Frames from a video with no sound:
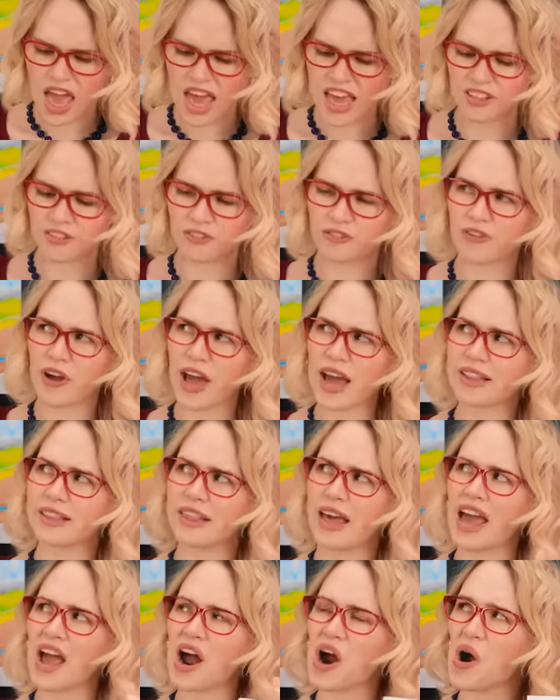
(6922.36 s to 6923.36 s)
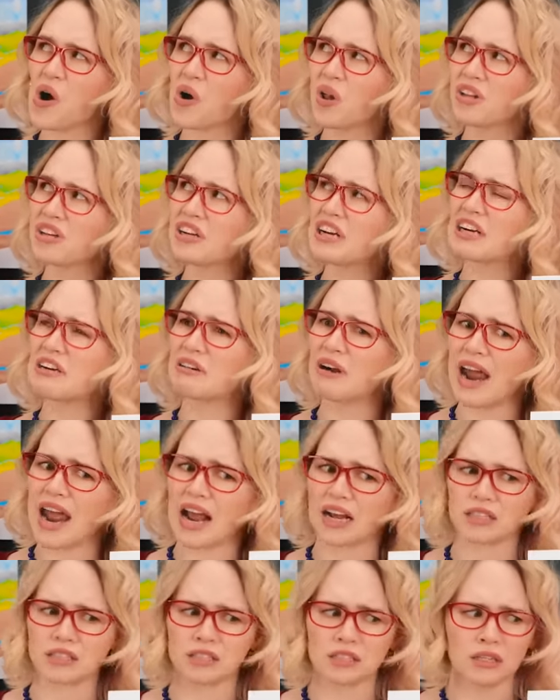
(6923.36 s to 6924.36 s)
In fact, they're all
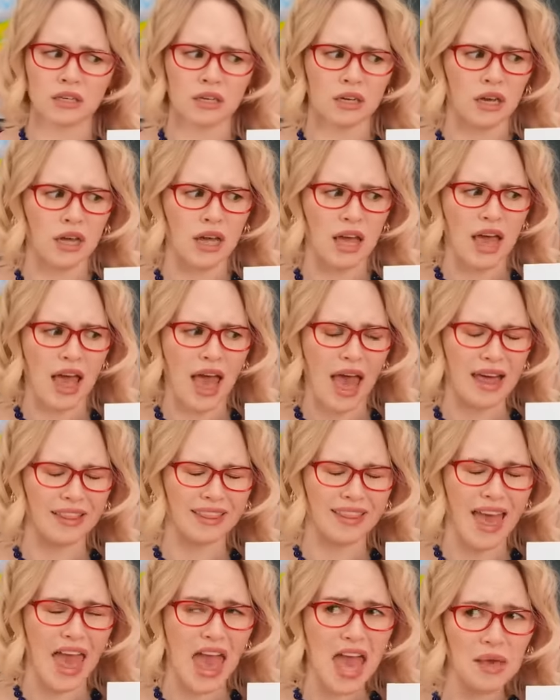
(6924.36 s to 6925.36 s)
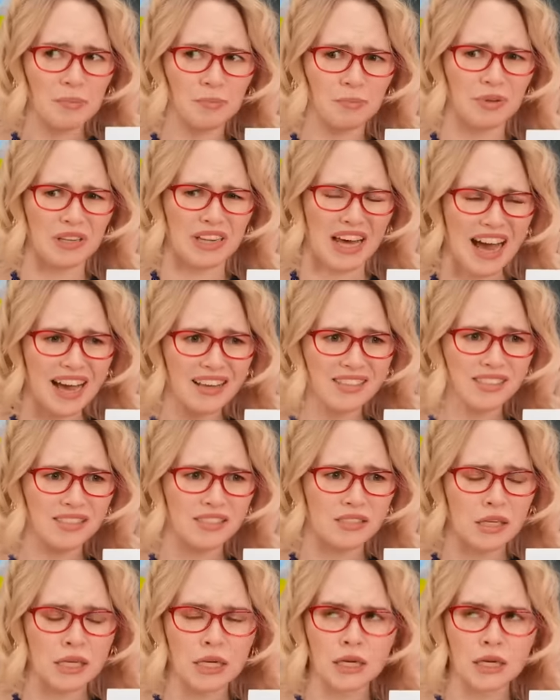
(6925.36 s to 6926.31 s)
correct! An A plus!